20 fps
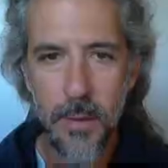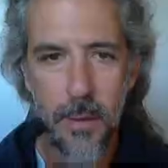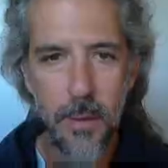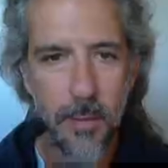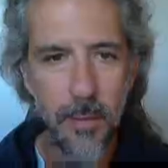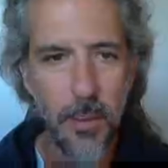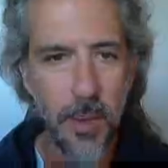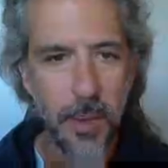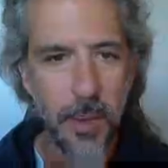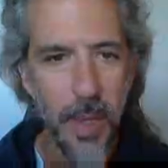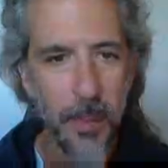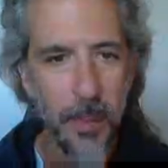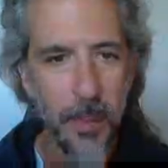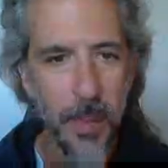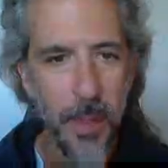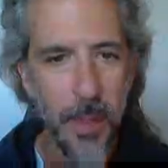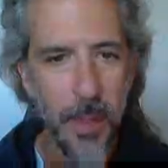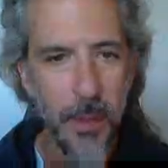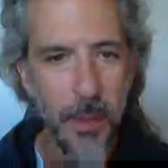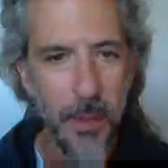wrote up
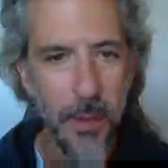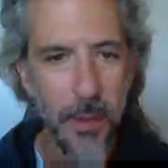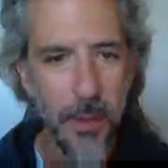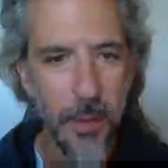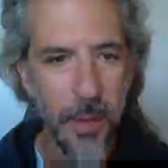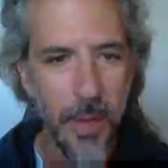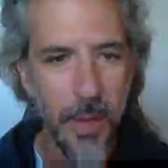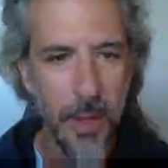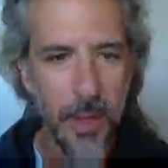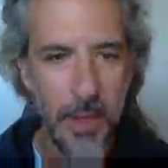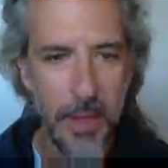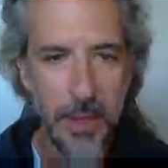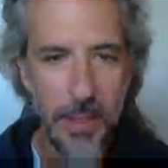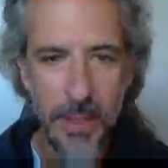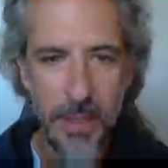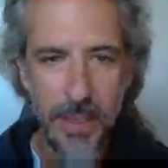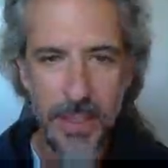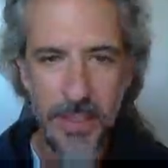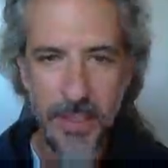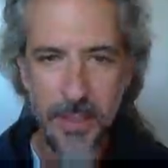a tutorial on the
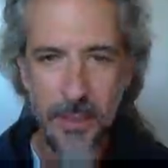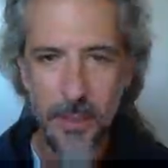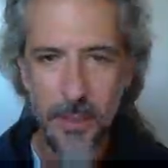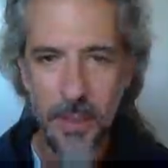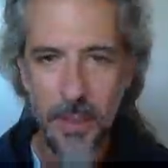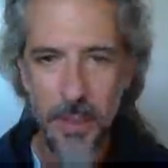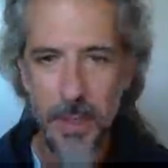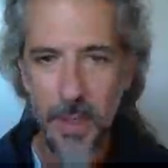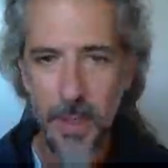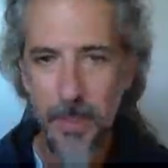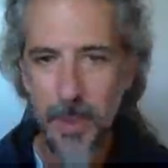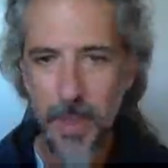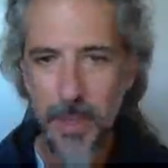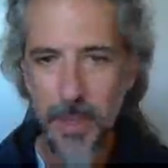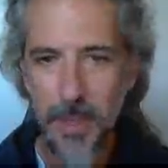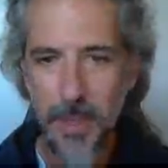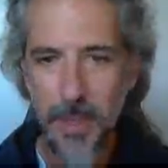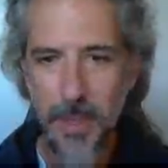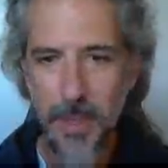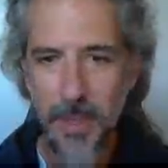Discord about
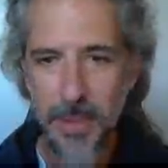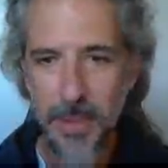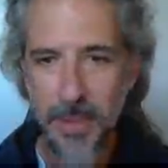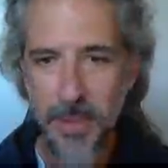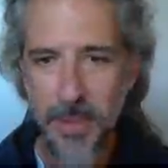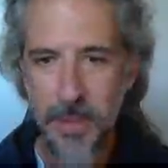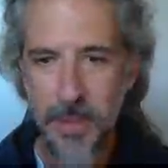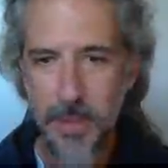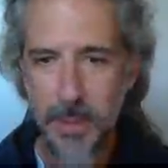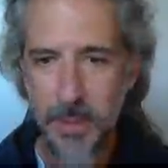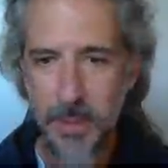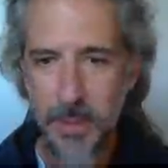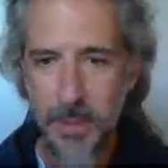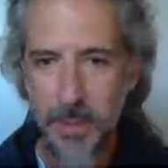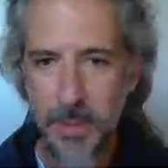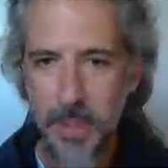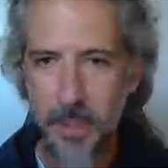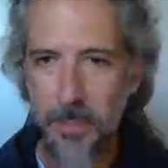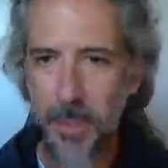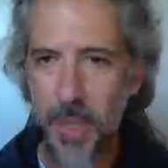this
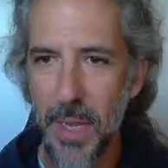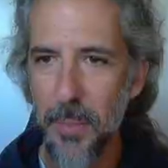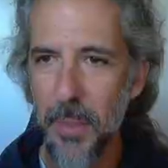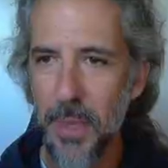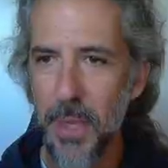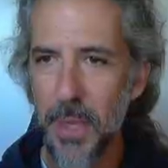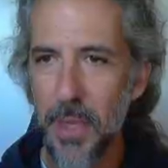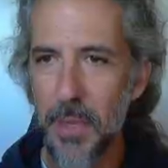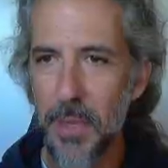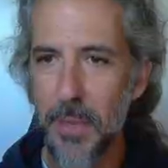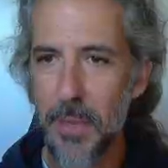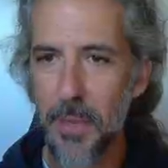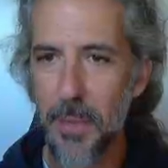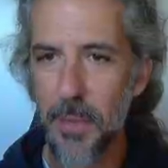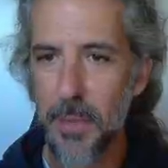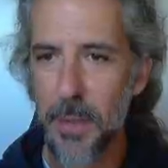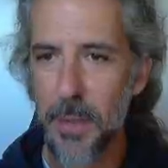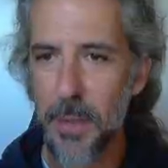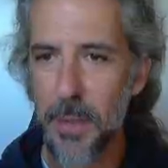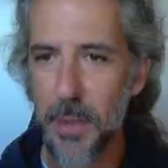some time ago,
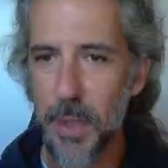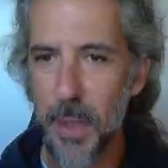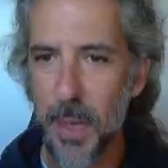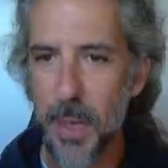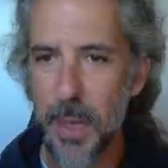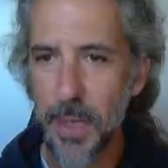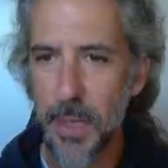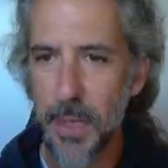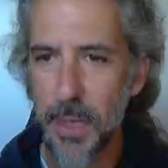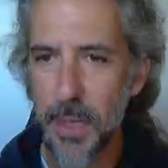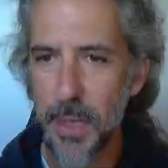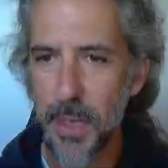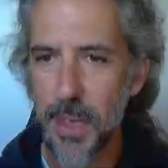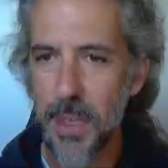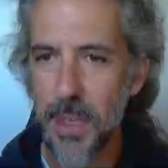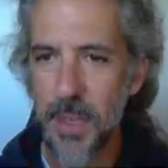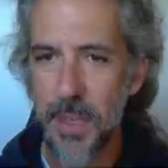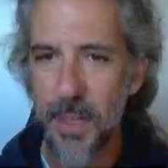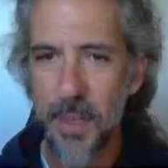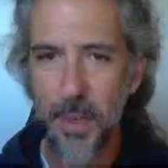and then
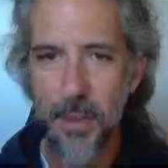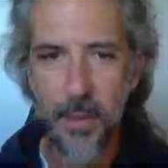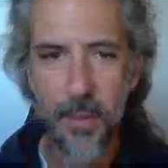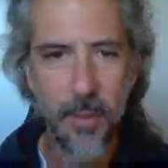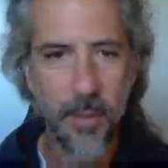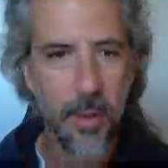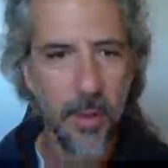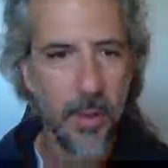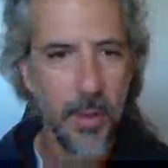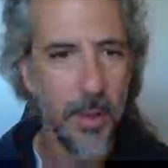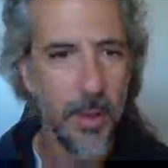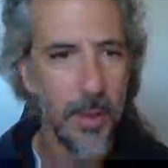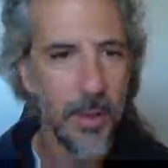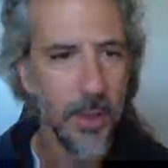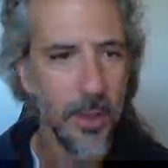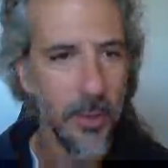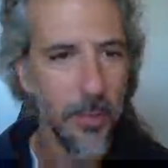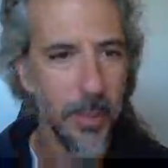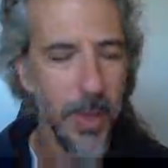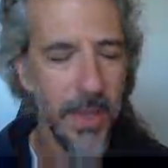he and
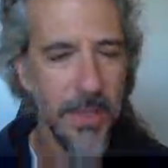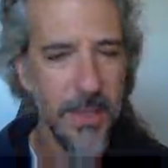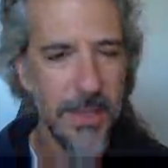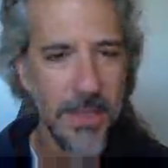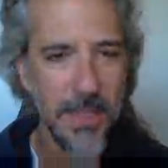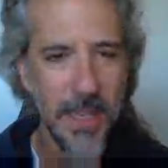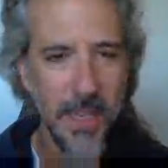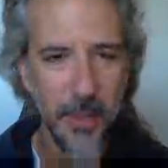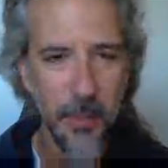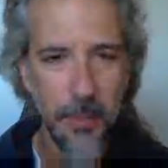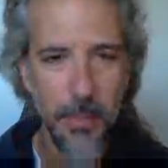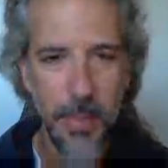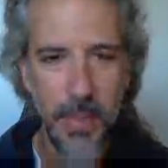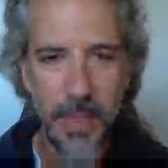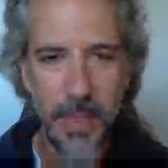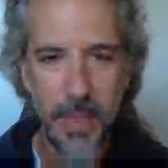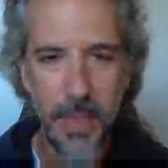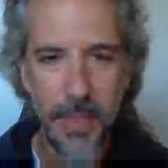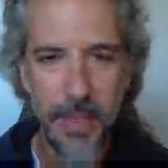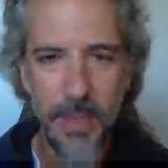Hugh Maisie helped me
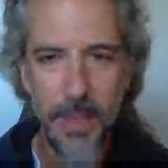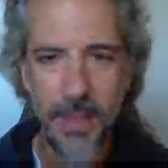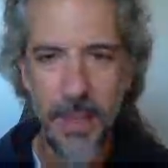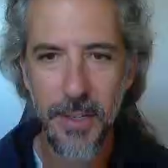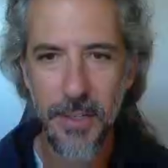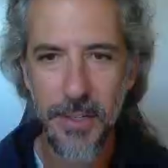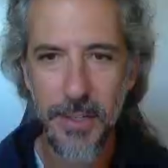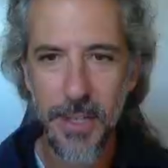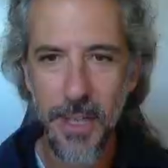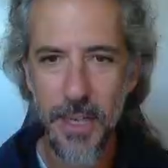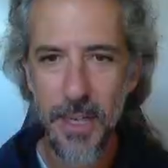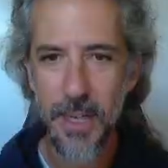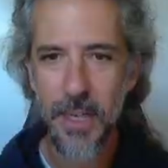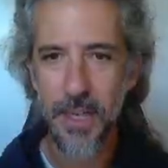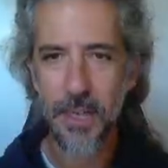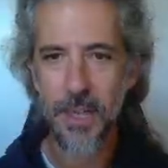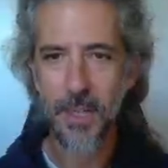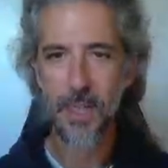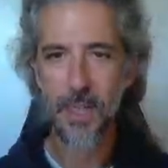understand how to get